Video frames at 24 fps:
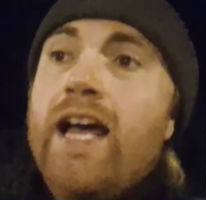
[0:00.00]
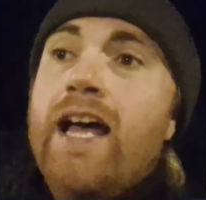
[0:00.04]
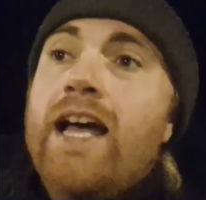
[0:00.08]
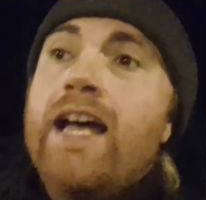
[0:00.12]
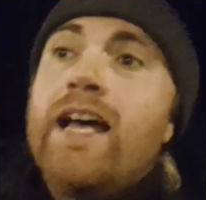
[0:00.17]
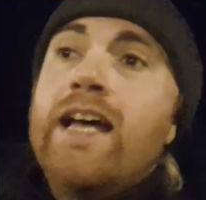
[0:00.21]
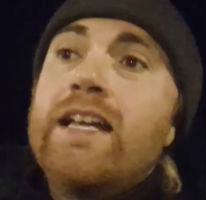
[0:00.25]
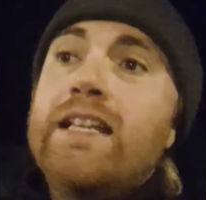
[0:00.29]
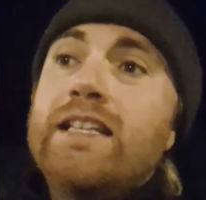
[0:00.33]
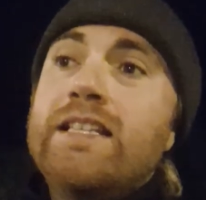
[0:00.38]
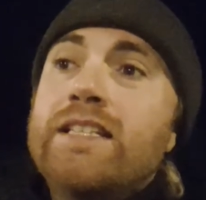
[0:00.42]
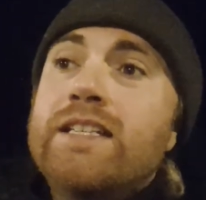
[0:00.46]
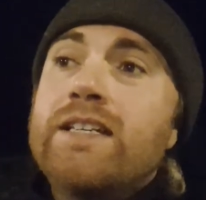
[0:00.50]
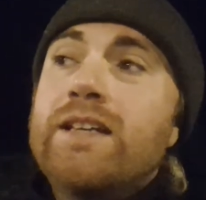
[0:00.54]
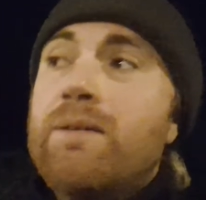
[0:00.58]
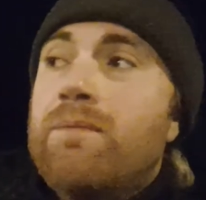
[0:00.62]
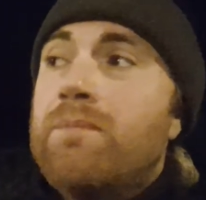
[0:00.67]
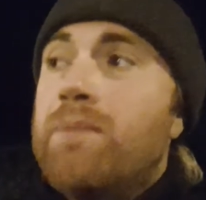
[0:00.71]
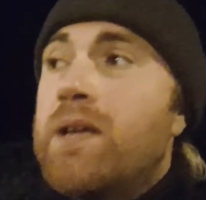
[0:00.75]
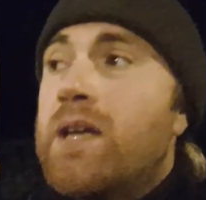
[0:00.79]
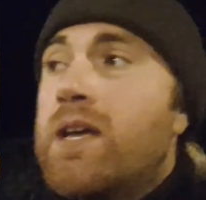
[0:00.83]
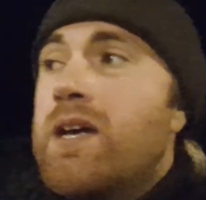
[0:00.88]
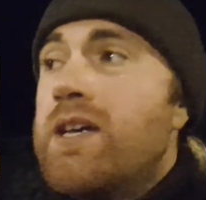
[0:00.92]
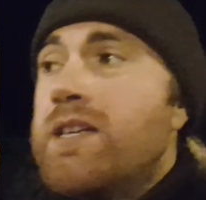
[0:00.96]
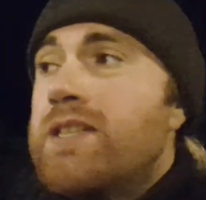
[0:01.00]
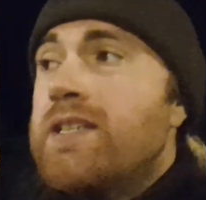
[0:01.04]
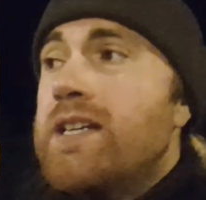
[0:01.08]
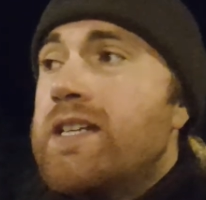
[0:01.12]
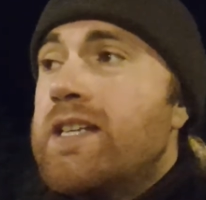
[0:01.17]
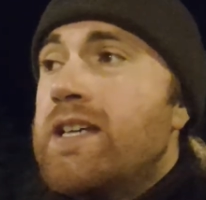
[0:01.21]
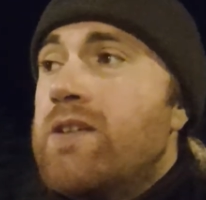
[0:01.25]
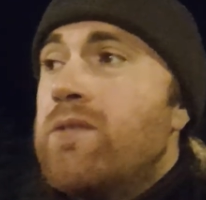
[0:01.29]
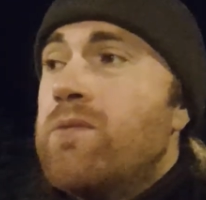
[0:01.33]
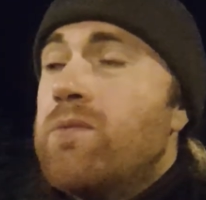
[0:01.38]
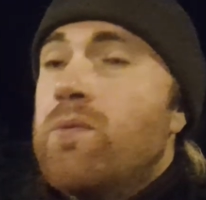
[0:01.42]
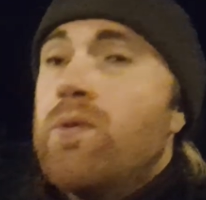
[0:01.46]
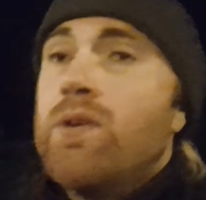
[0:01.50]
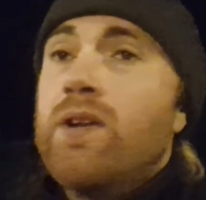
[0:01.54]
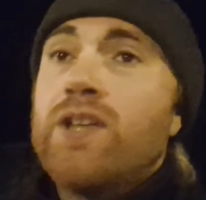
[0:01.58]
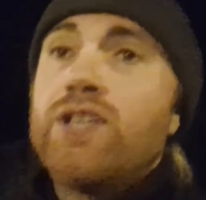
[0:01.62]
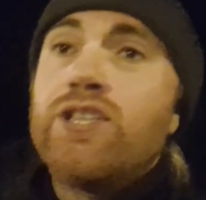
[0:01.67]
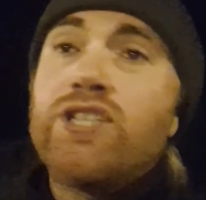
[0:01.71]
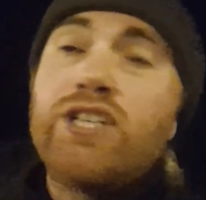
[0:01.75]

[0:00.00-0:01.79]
And because I didn't want to